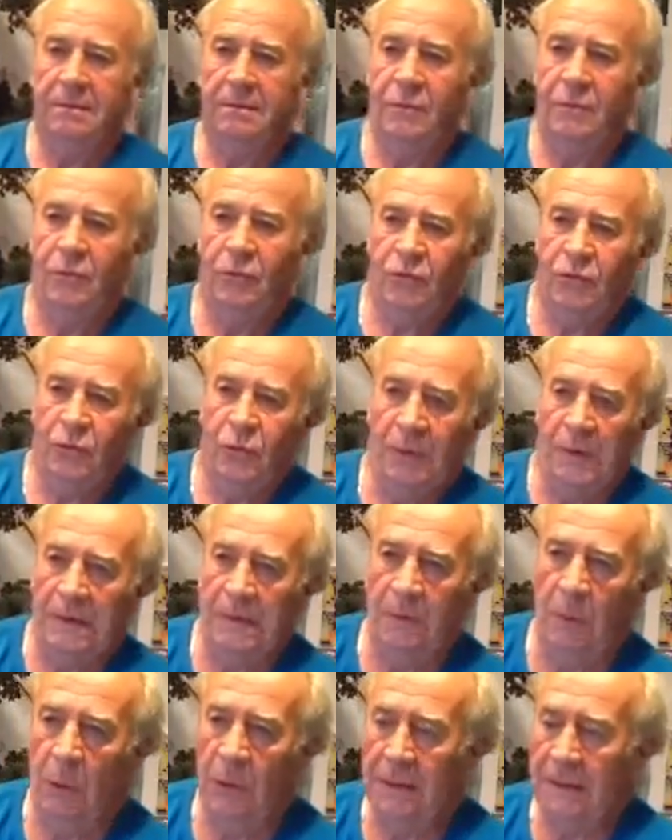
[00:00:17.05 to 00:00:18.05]
Not sure what
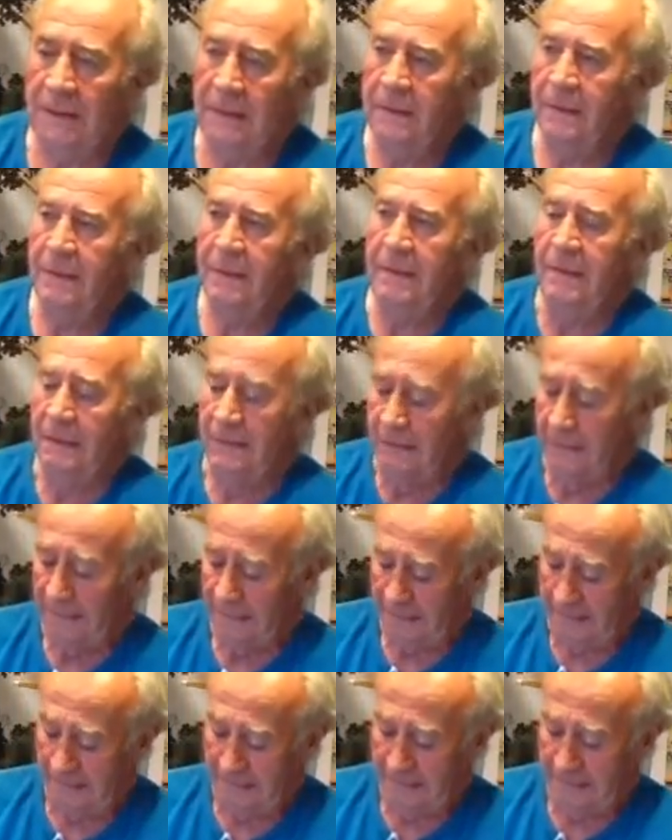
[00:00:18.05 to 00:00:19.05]
it's morning.
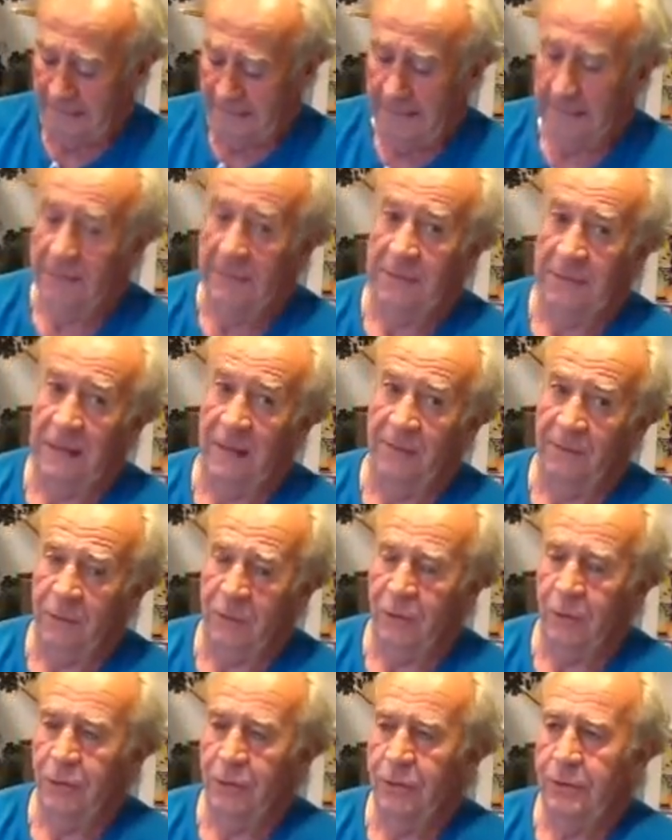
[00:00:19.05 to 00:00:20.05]

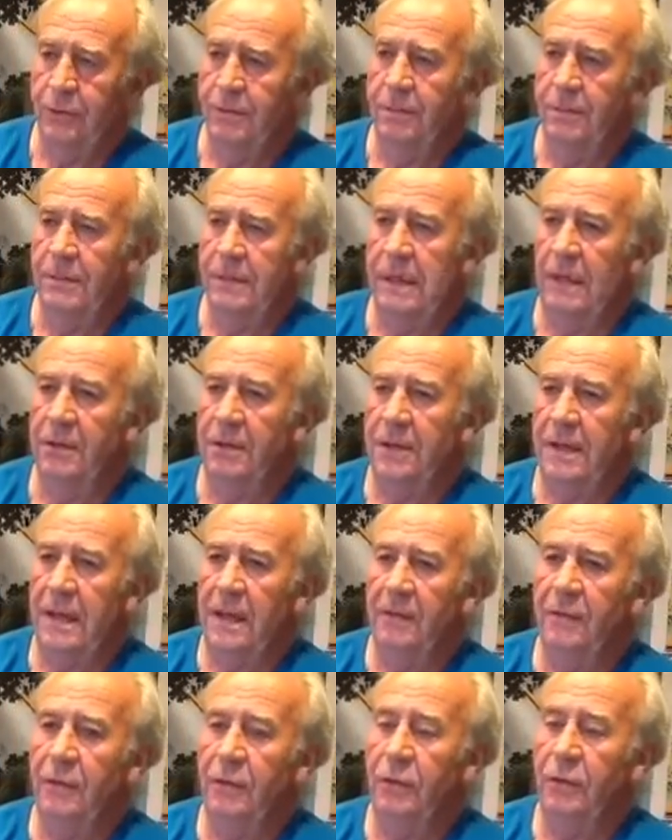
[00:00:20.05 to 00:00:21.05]
Afternoon. Sunday
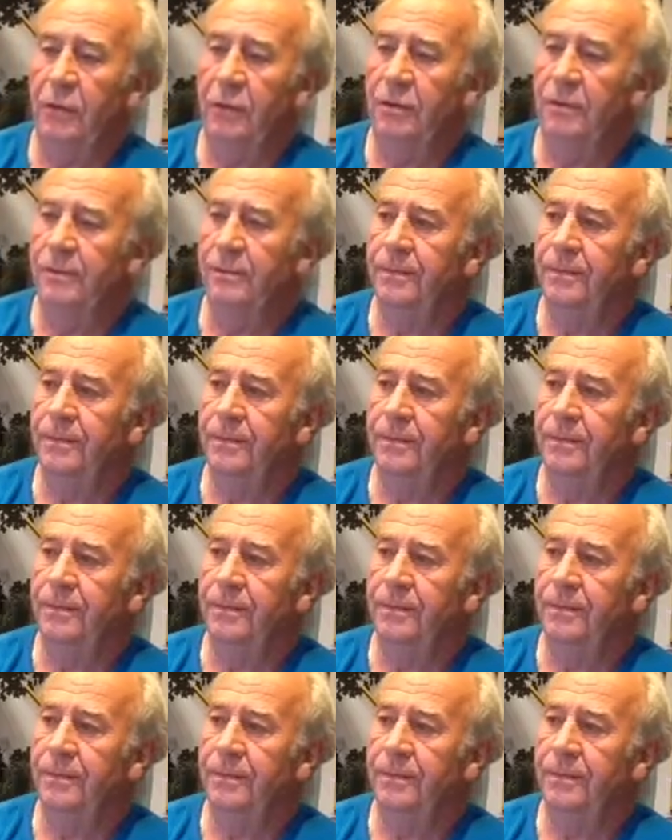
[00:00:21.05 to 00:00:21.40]
afternoon.